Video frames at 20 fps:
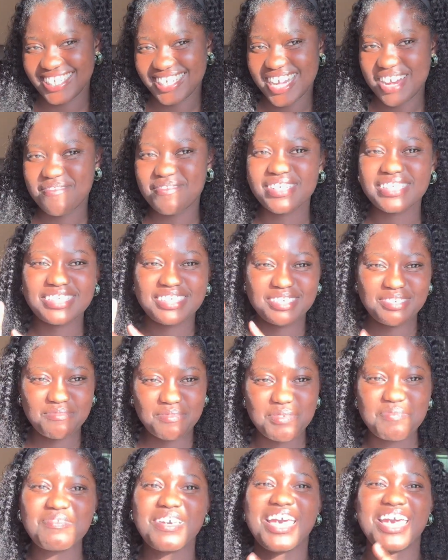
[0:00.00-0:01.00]
I will still
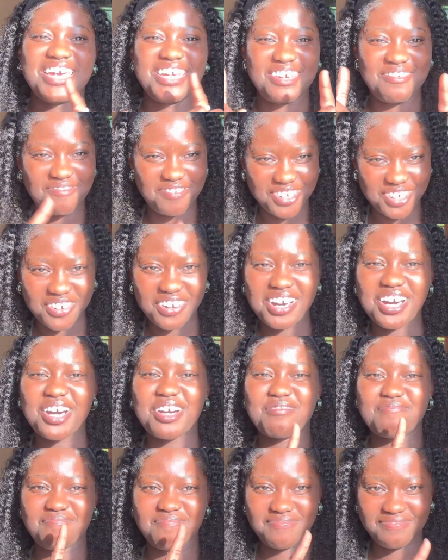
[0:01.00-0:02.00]
be paid if you don't
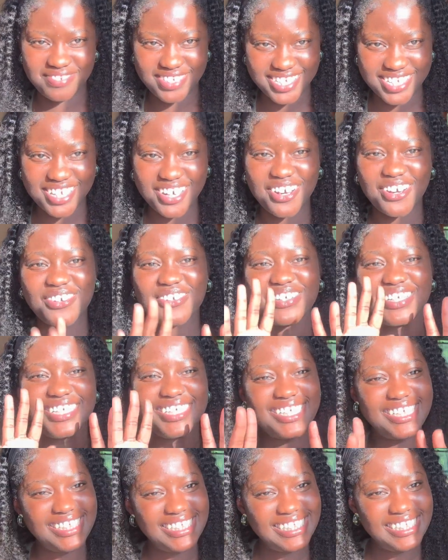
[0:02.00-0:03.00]
come. So
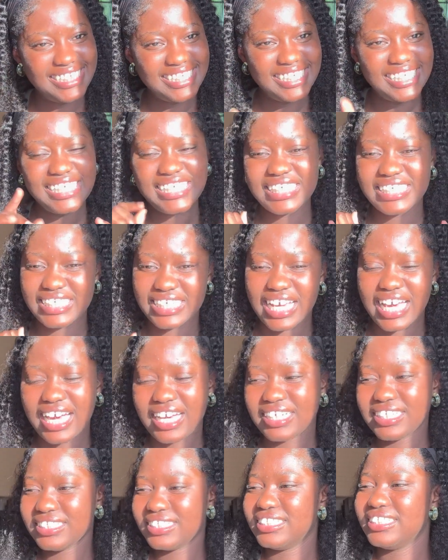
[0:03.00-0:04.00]

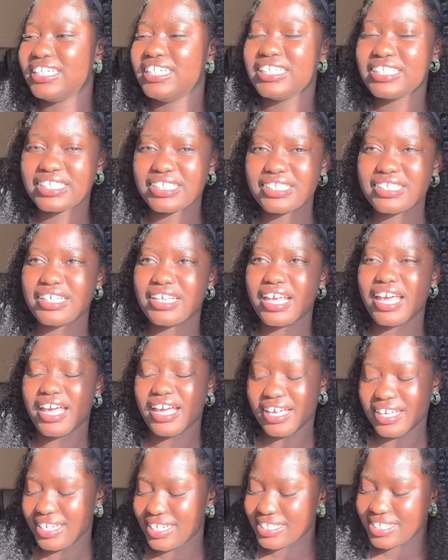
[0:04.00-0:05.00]
yeah,
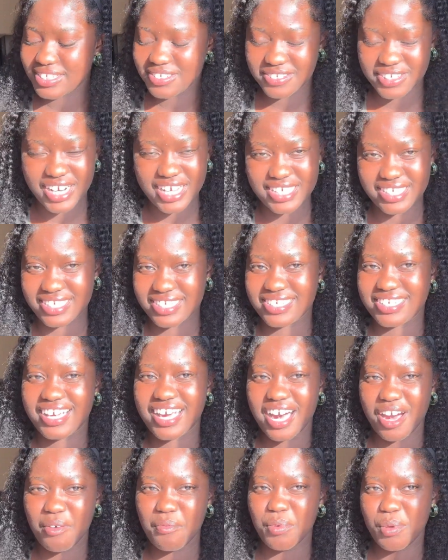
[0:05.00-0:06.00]
it's crazy
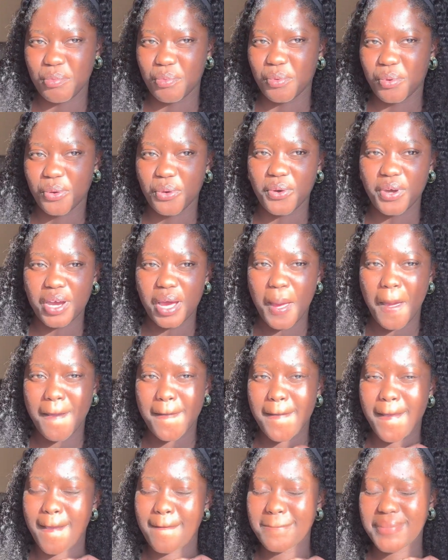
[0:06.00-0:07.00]
how people
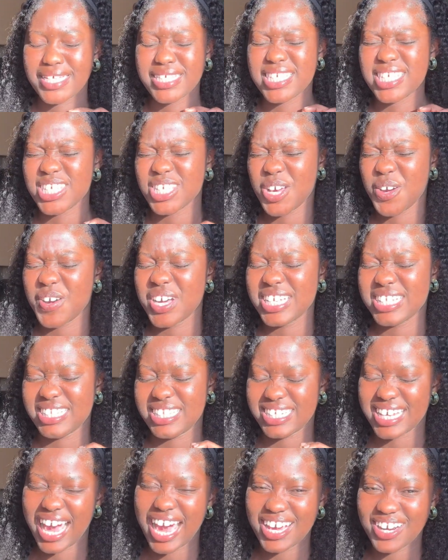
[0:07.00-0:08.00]
can be so
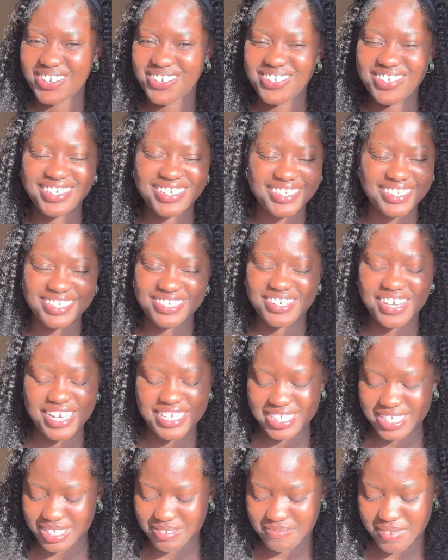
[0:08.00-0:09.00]
entitled. It's
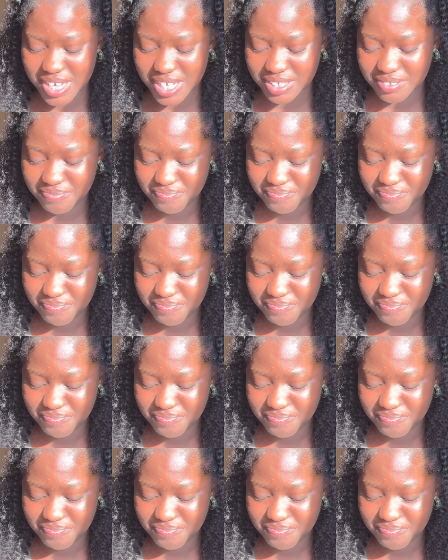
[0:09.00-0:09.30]
crazy to me.